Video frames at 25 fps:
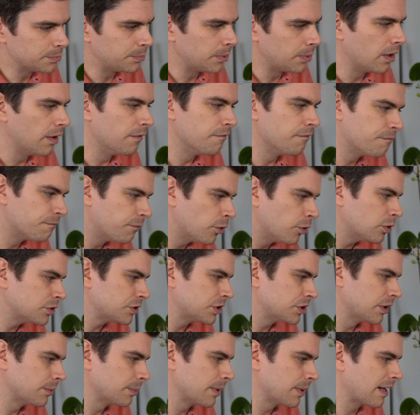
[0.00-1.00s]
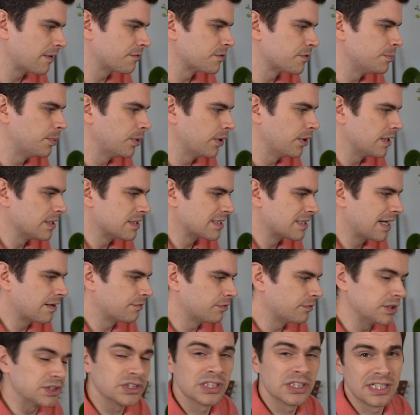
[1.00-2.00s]
but unfortunately I'm going to have to put it as an
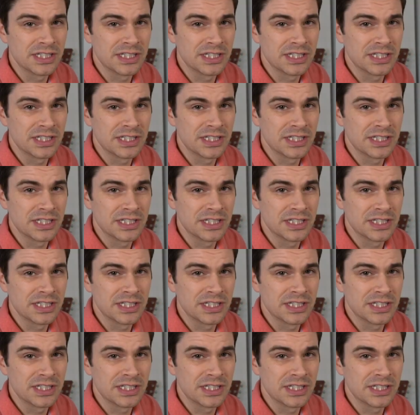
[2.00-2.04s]
average.